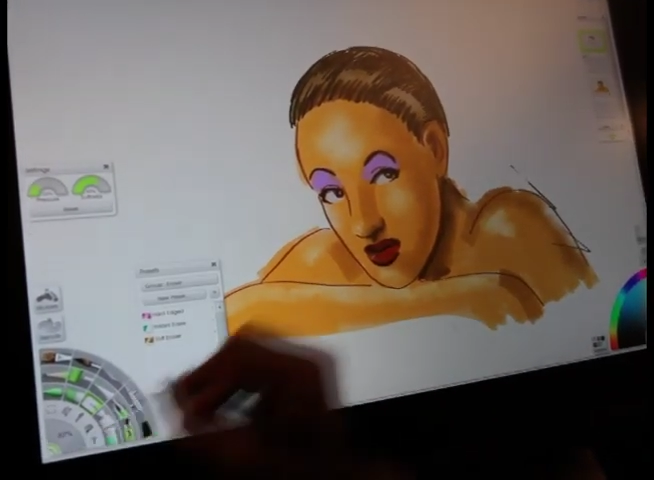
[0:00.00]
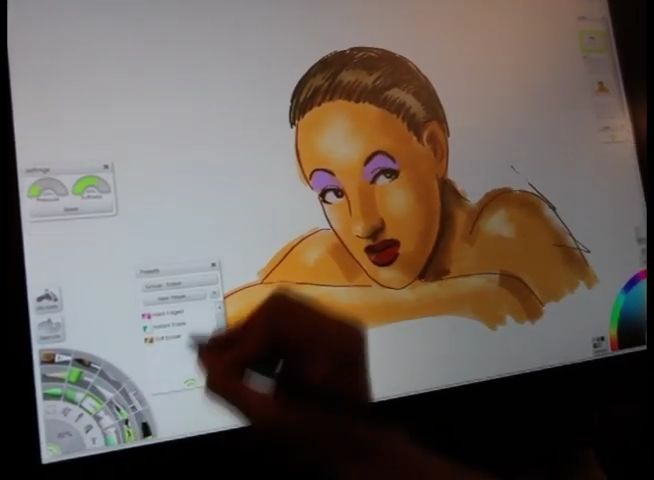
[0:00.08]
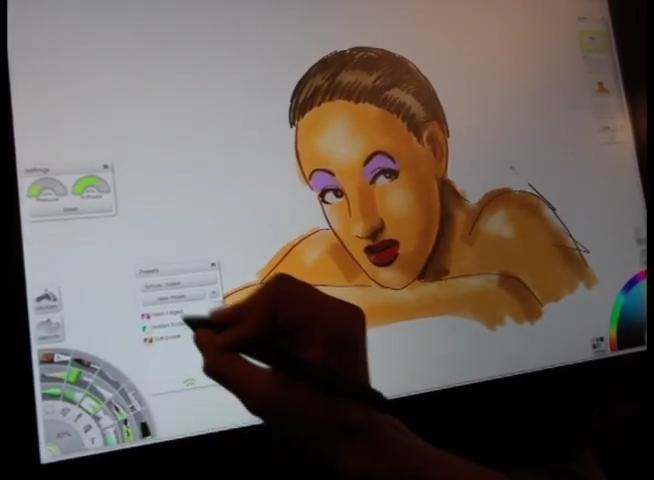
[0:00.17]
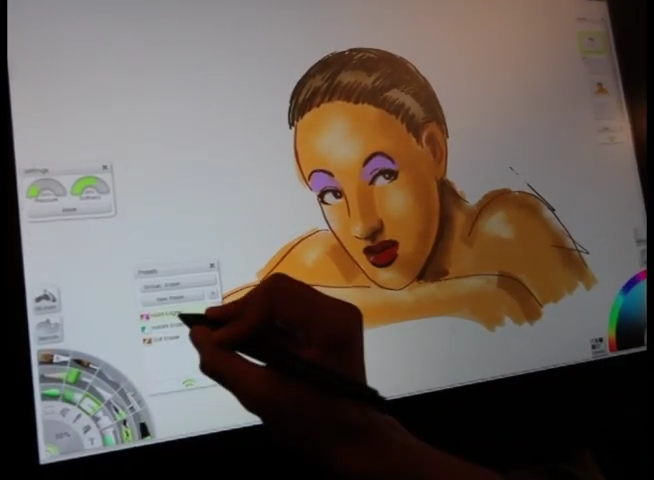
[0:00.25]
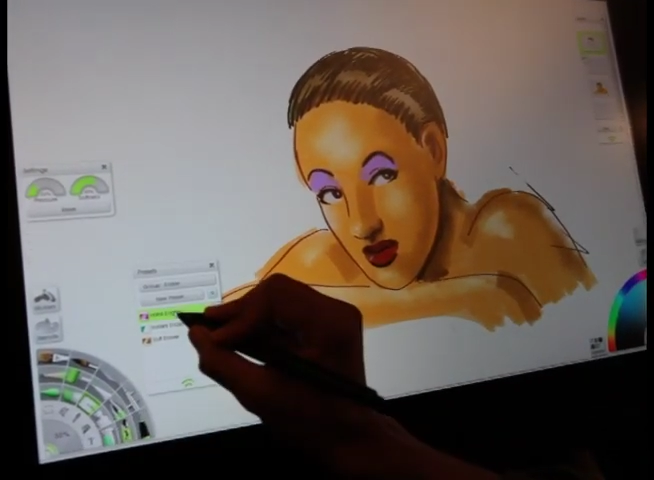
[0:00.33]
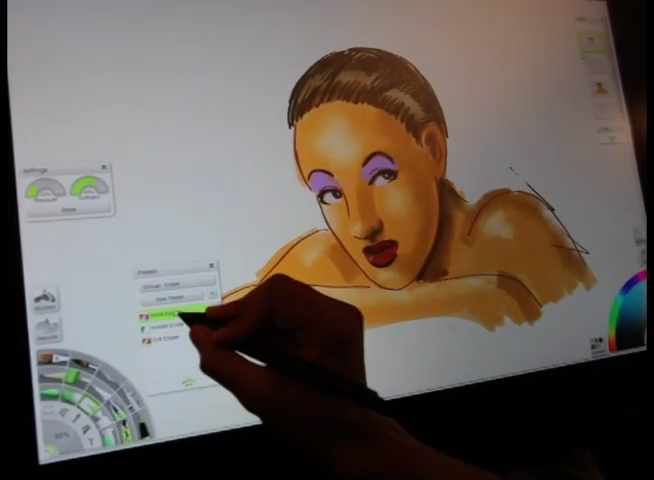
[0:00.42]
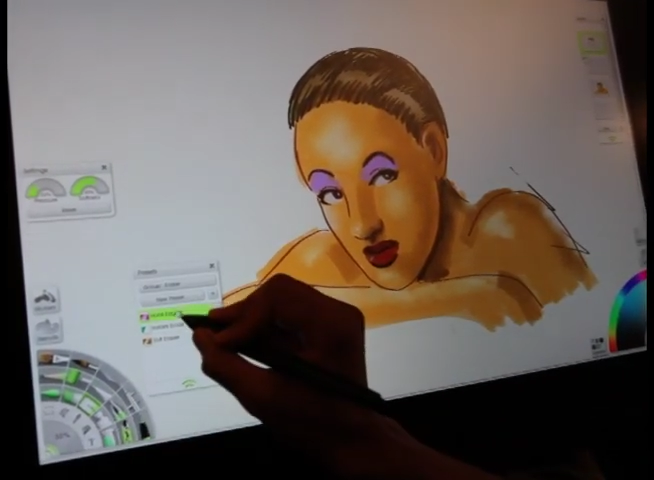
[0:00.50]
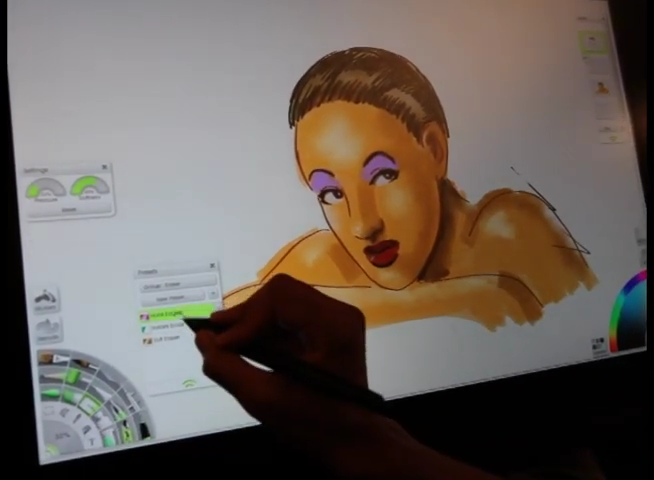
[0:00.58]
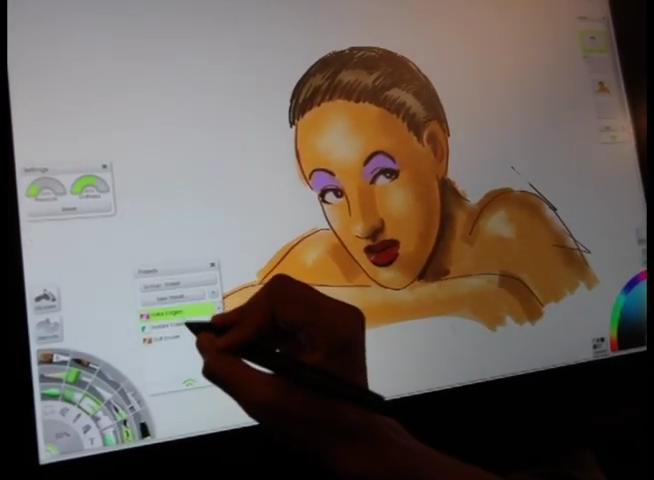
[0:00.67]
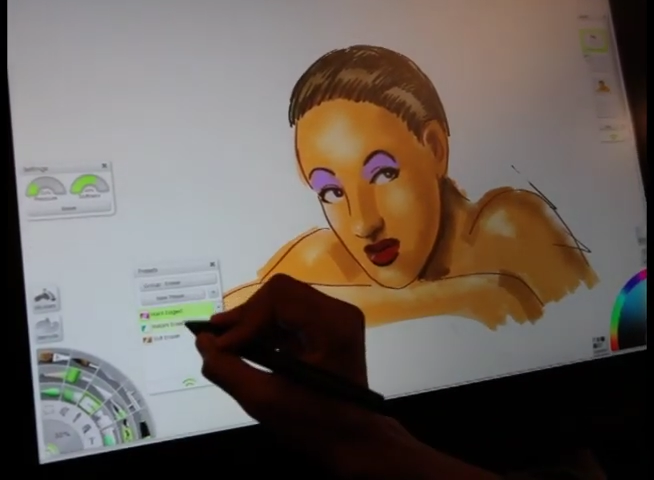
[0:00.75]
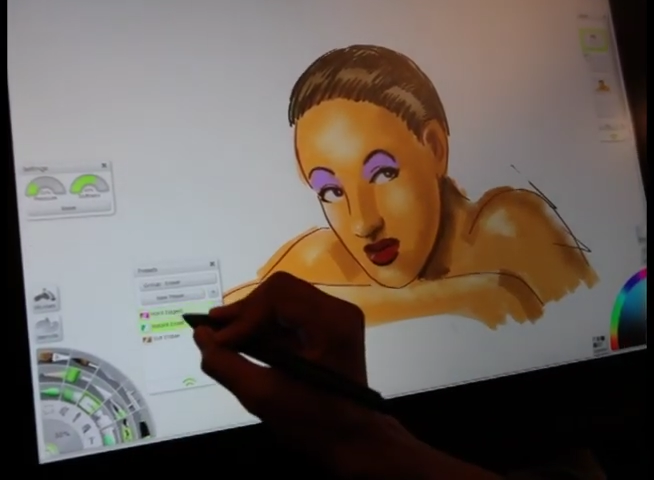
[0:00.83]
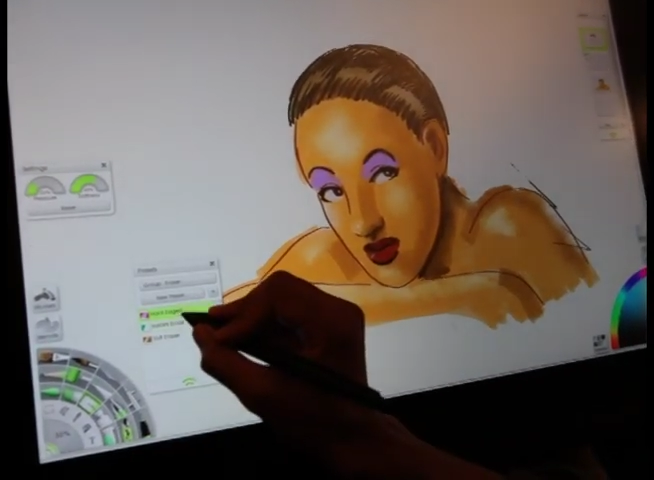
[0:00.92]
the line
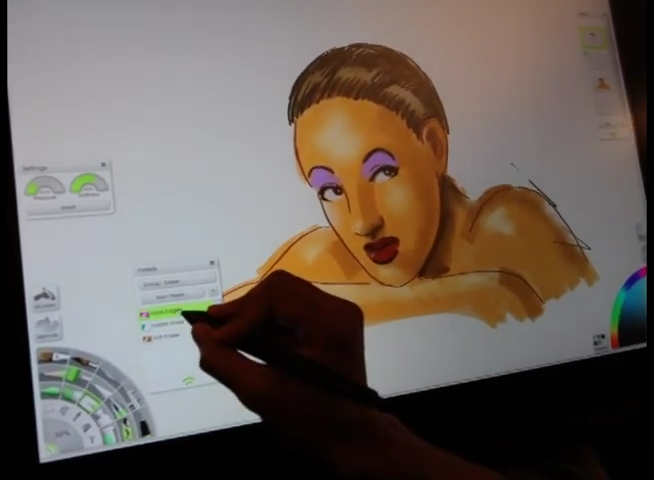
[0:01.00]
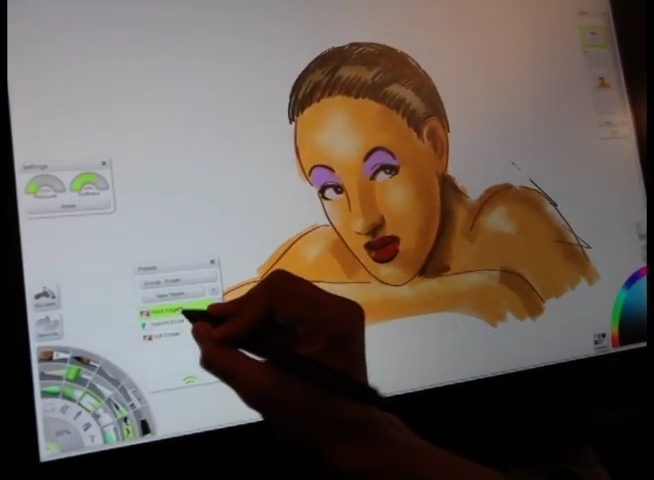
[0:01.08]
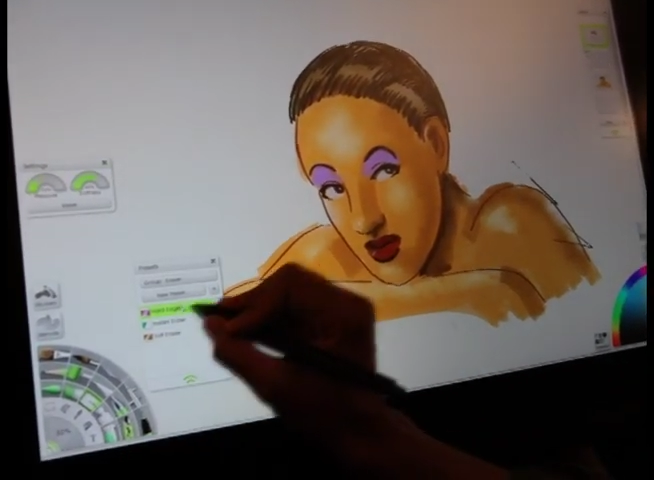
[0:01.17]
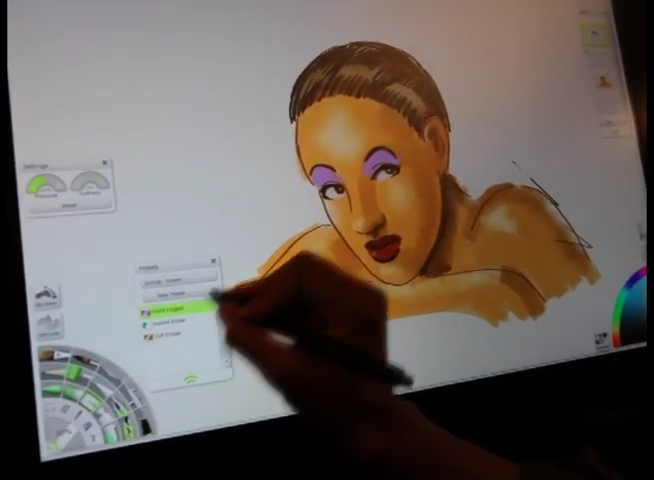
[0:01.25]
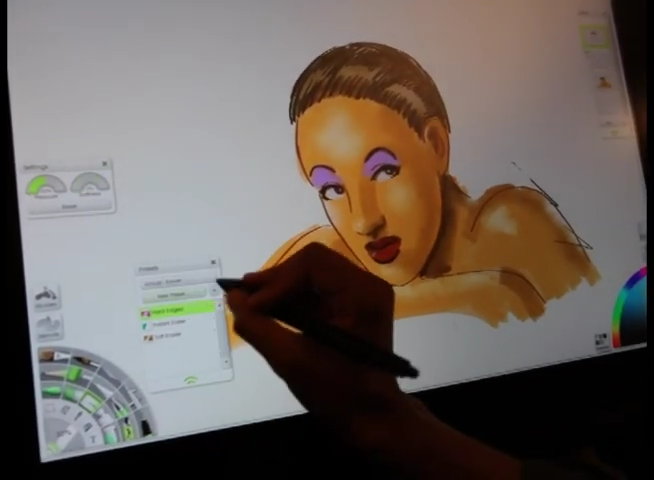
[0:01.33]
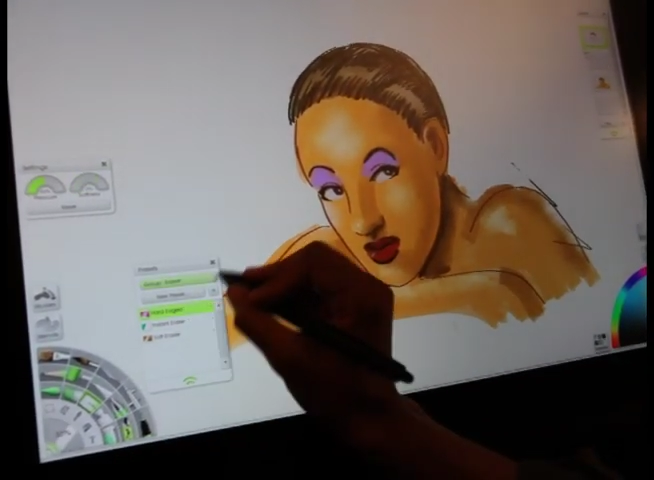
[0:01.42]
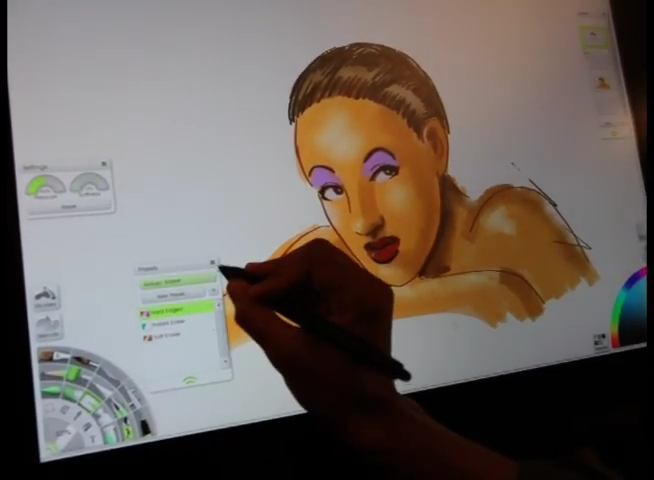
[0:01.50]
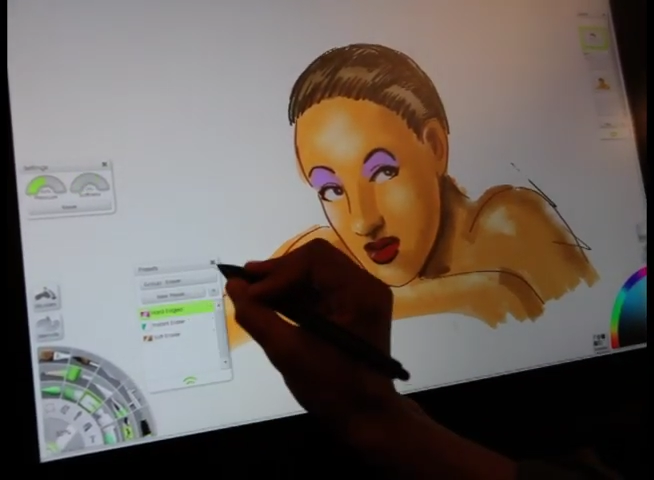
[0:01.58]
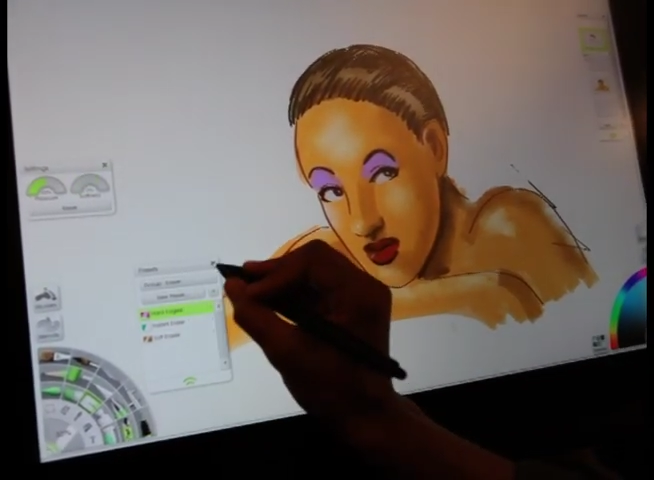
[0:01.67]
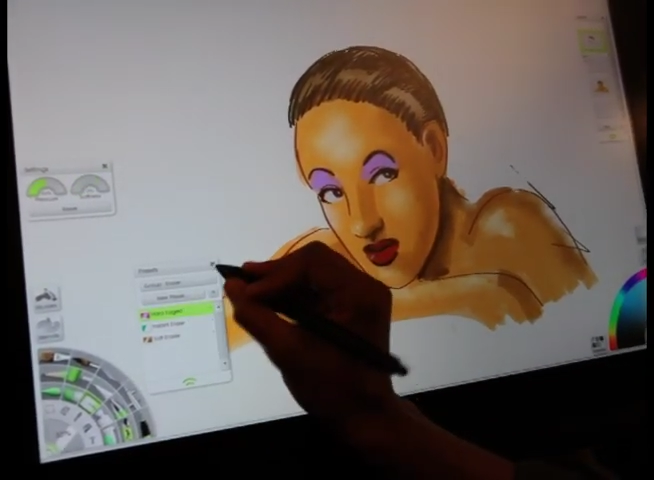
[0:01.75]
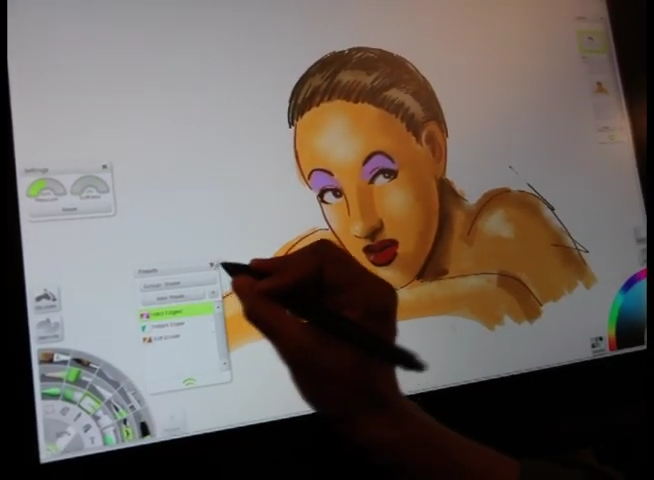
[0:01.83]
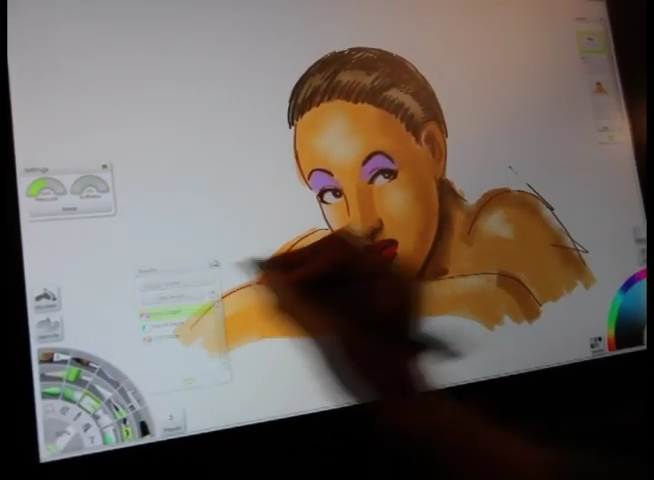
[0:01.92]
layer, I can
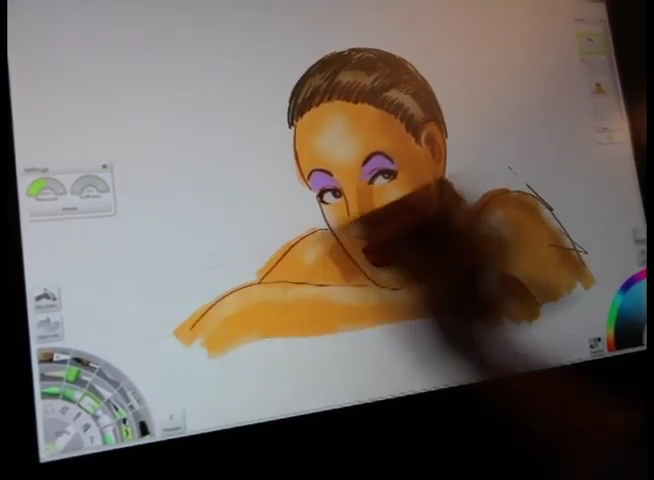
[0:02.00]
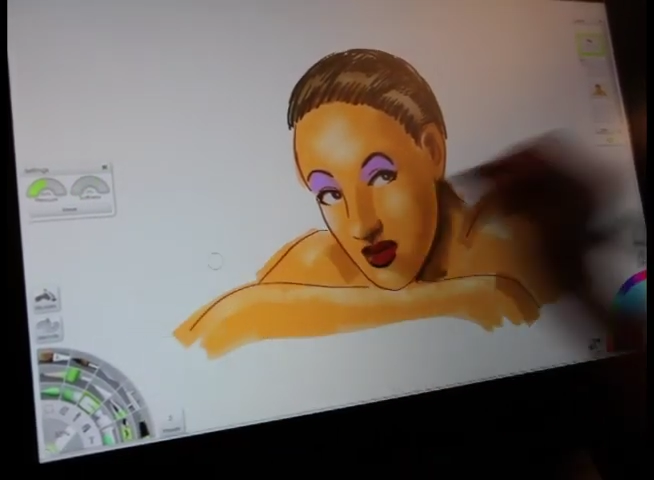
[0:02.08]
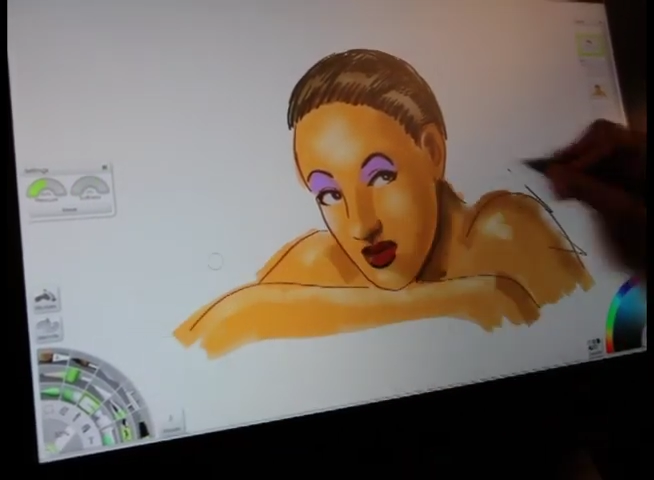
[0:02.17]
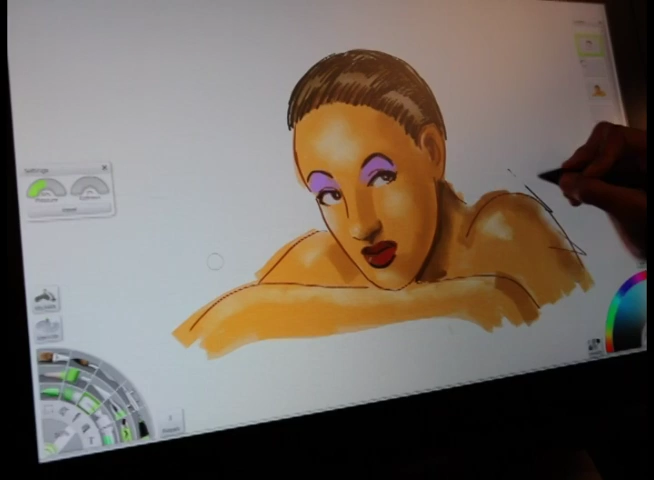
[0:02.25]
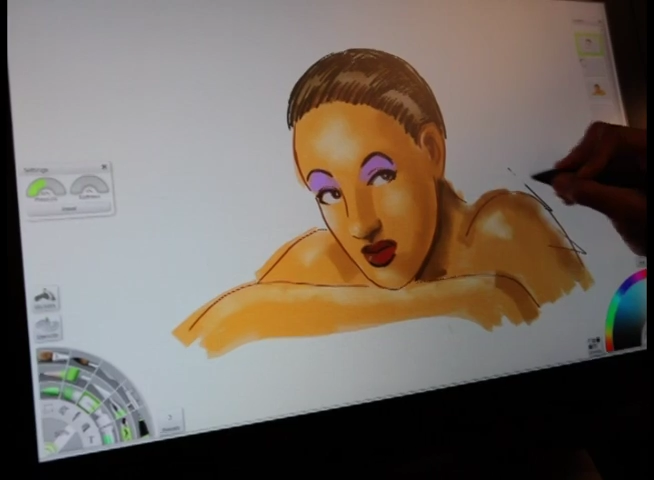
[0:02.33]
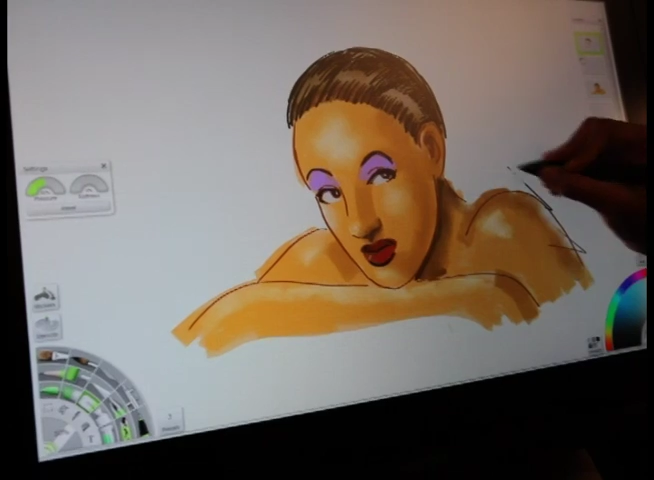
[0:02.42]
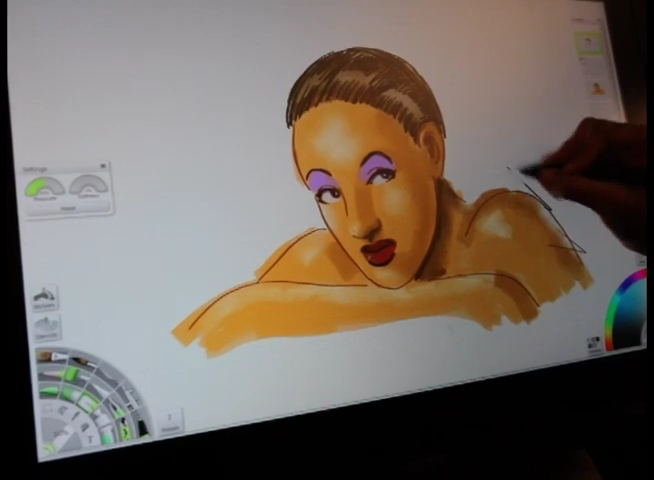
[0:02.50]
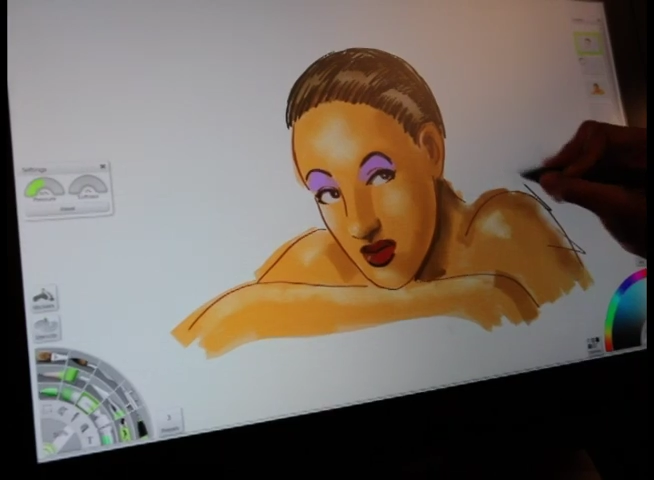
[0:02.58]
do that without